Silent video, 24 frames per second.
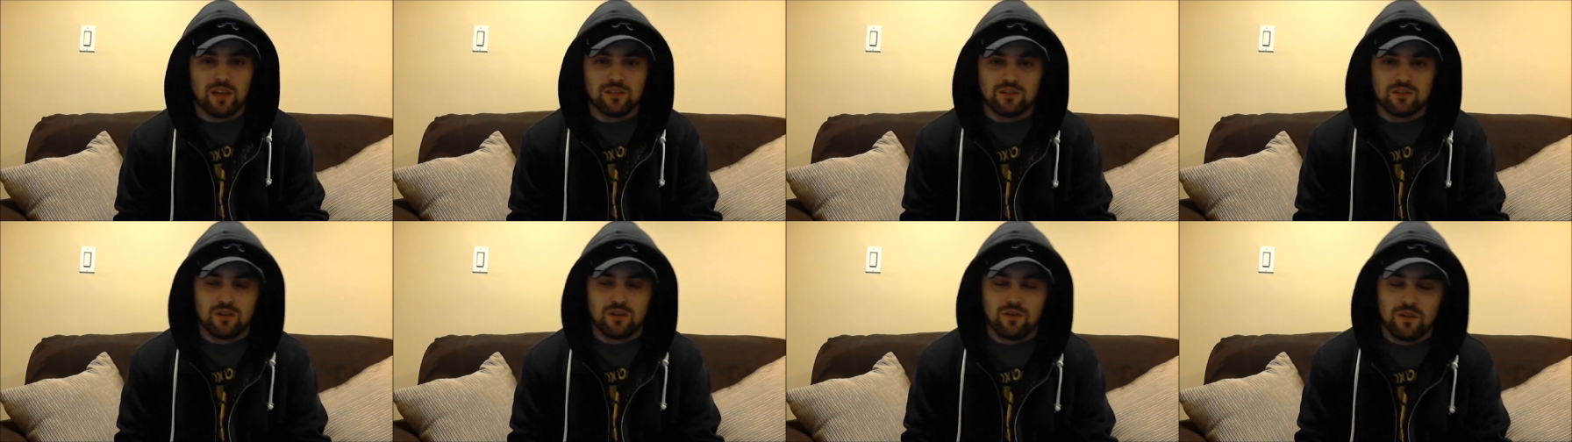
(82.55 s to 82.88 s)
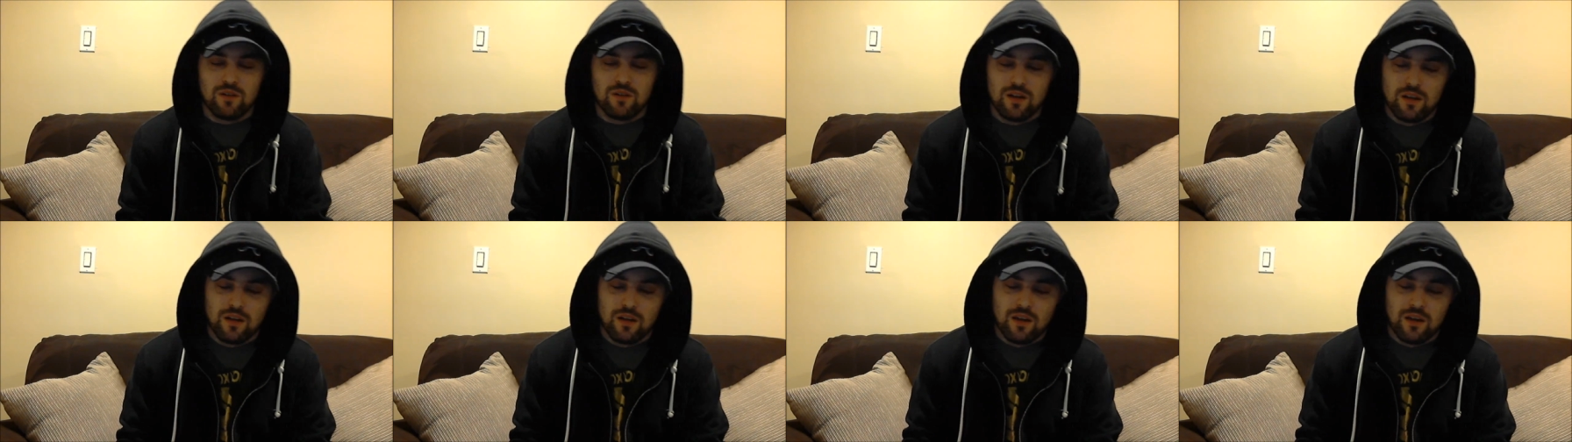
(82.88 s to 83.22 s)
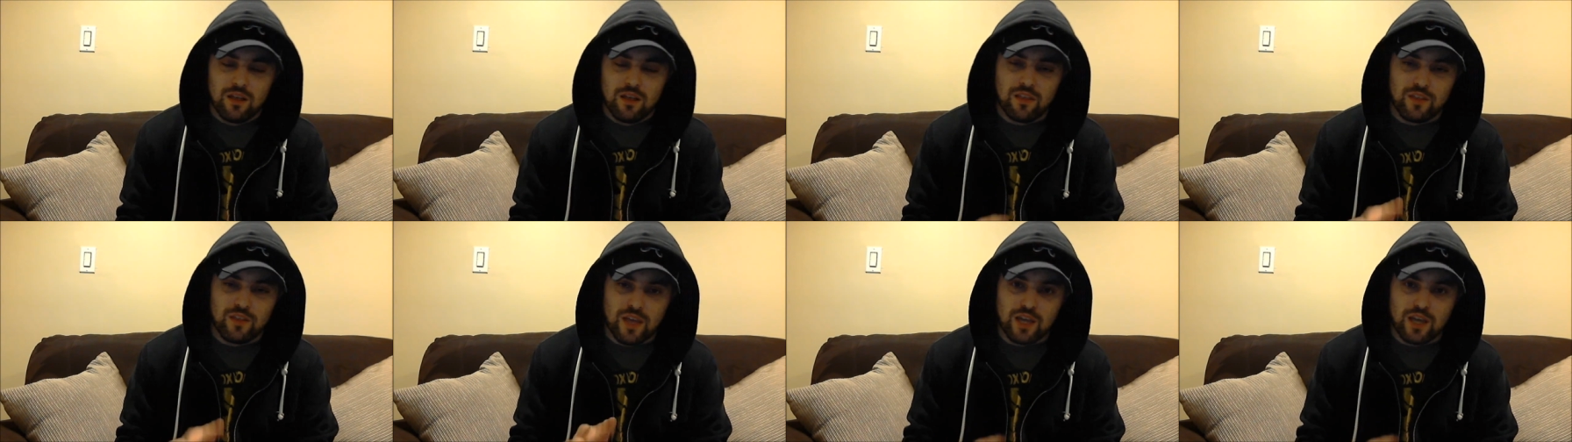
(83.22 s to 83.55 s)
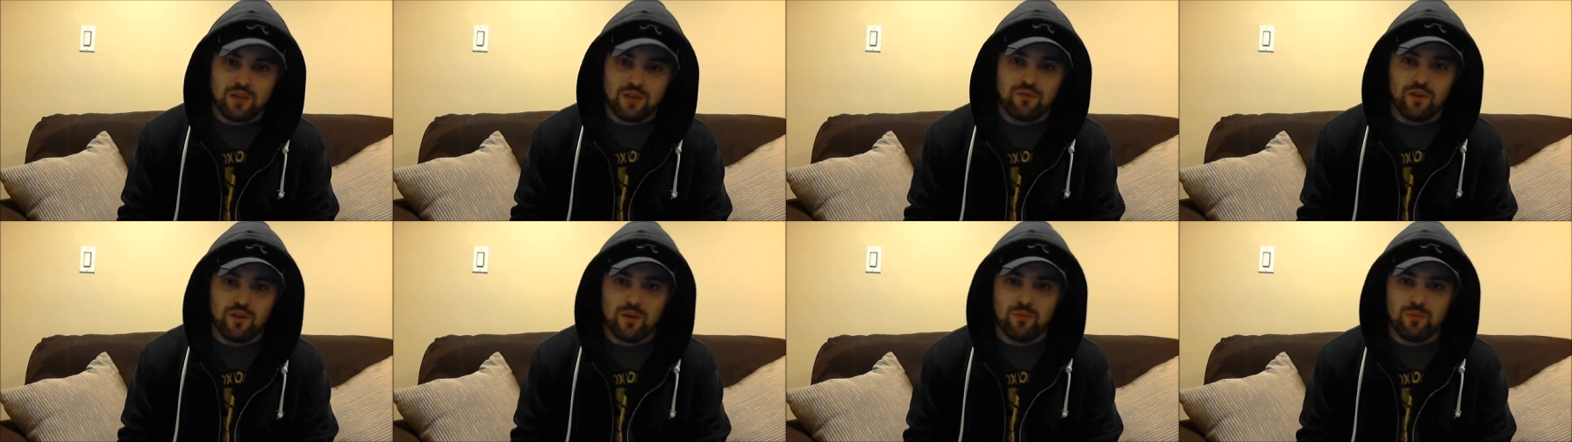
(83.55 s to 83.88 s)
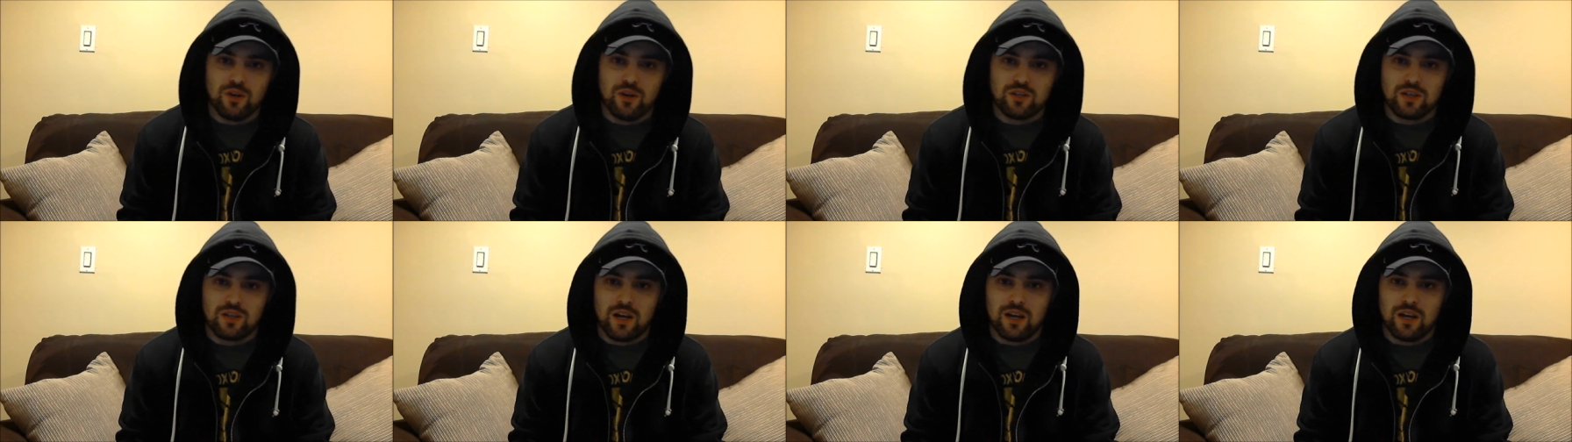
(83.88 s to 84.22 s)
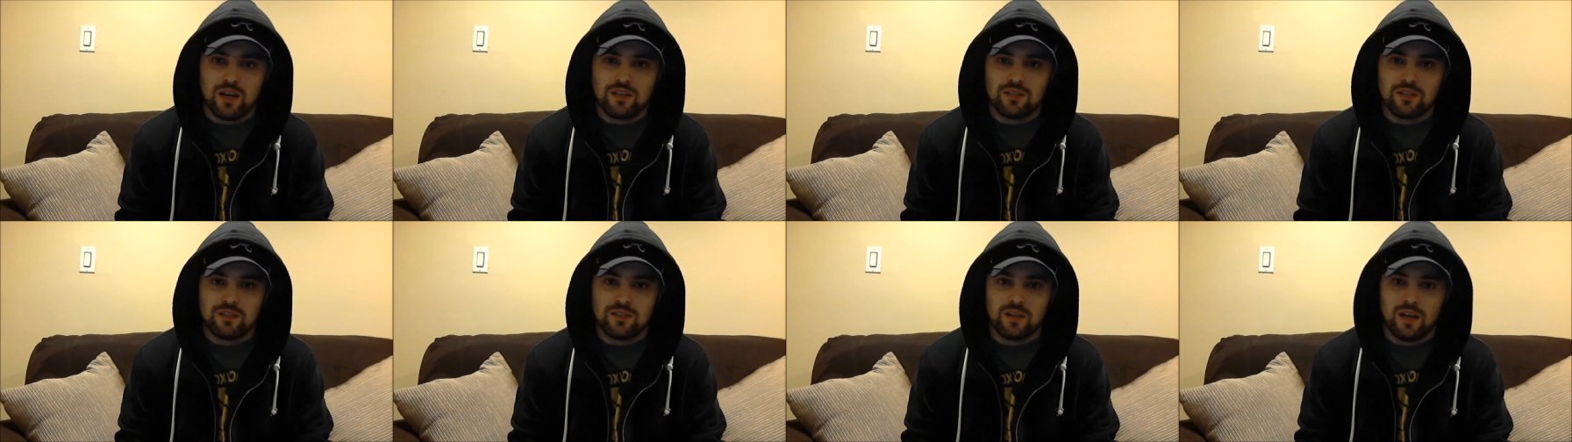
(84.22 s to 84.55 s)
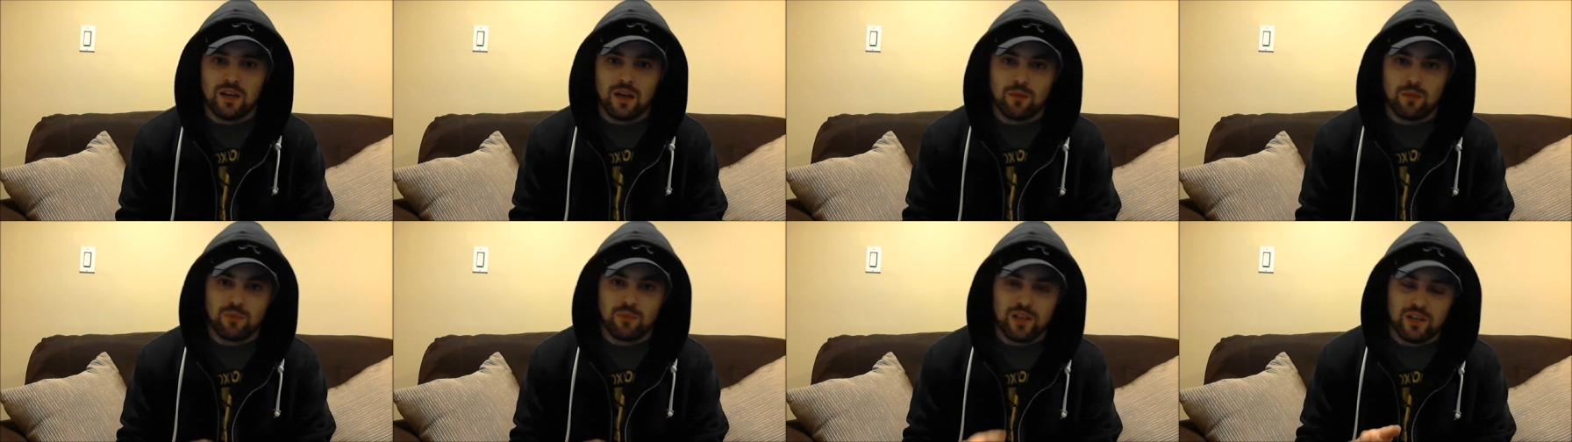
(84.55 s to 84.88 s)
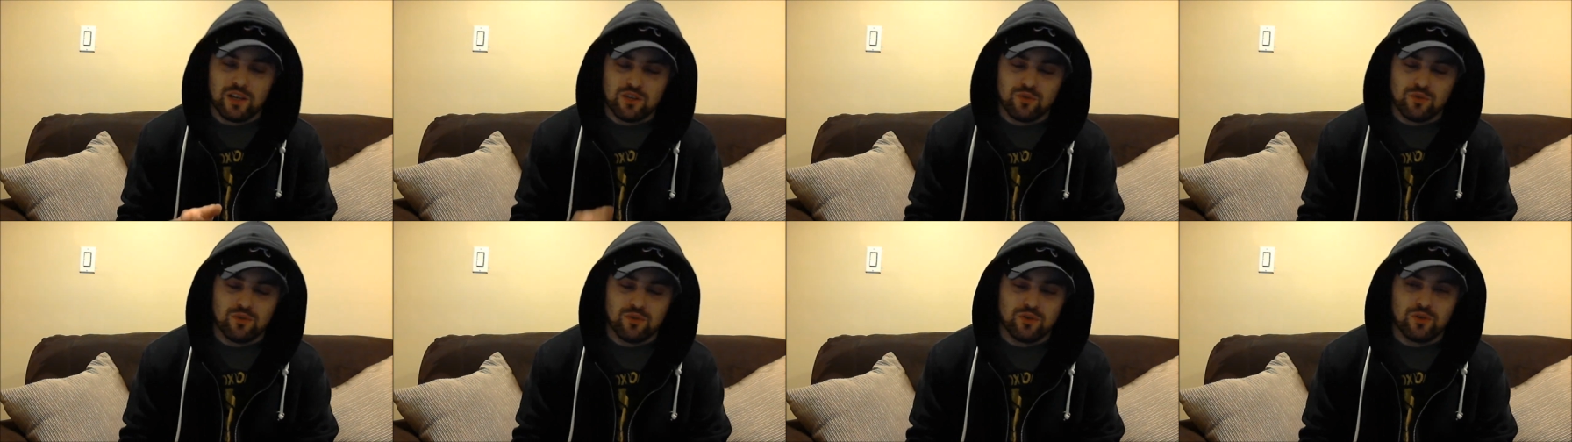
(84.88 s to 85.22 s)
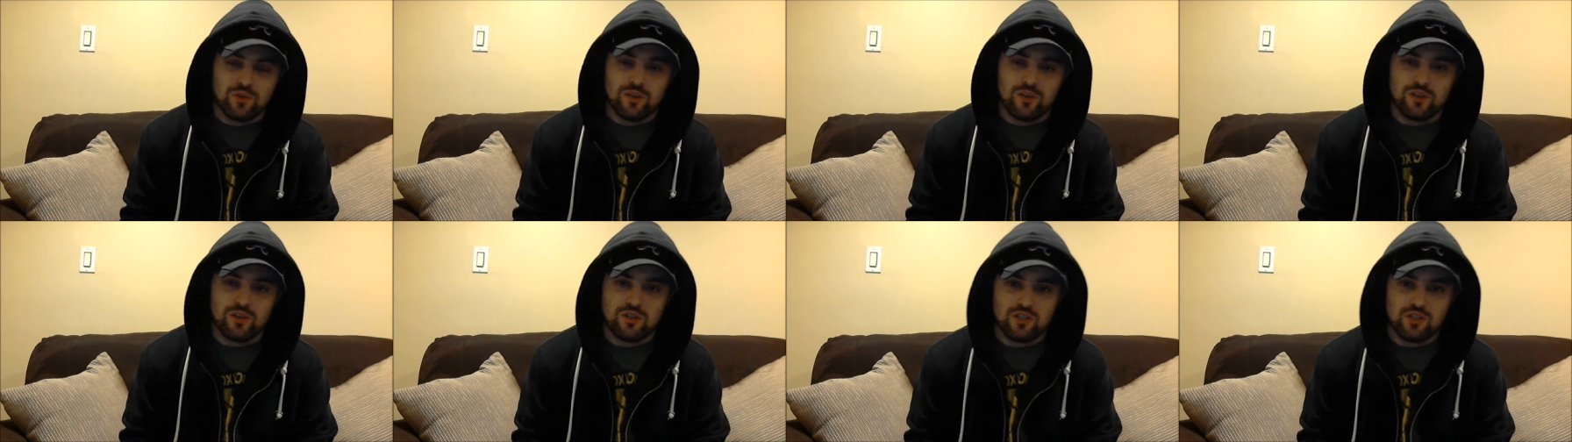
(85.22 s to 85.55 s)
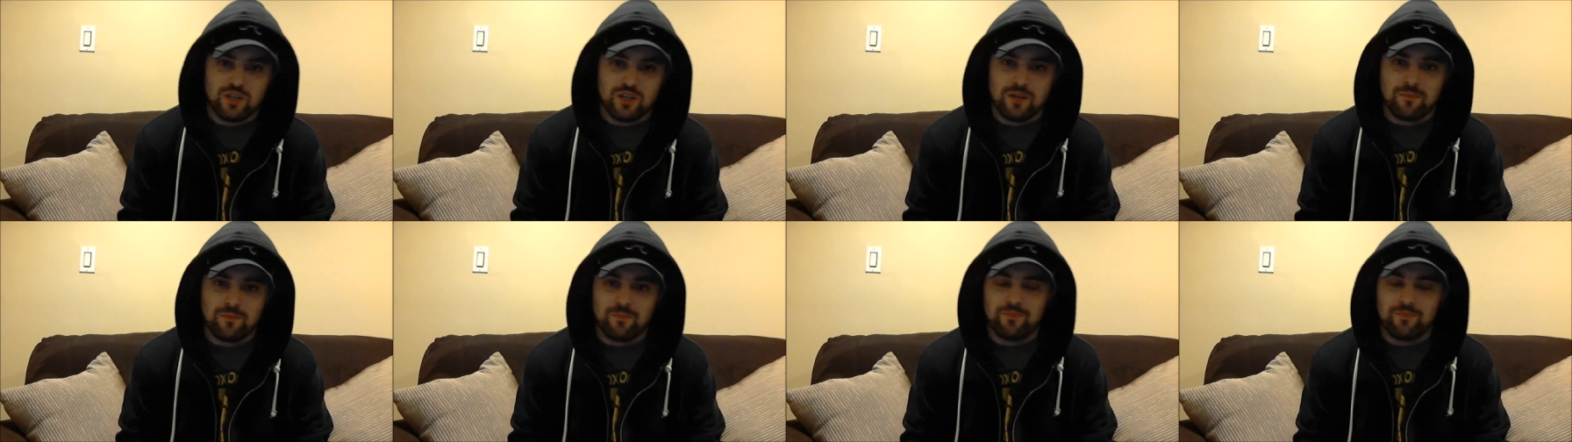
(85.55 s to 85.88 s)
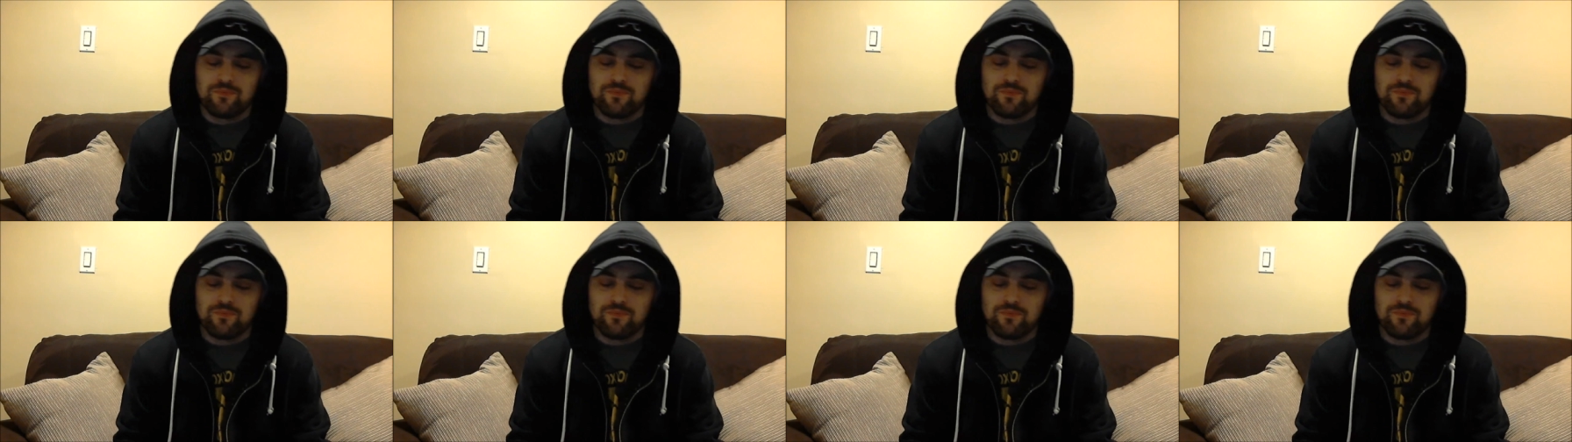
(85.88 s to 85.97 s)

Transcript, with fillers: So thank you very much, guys. I, I'm glad you enjoy this shit.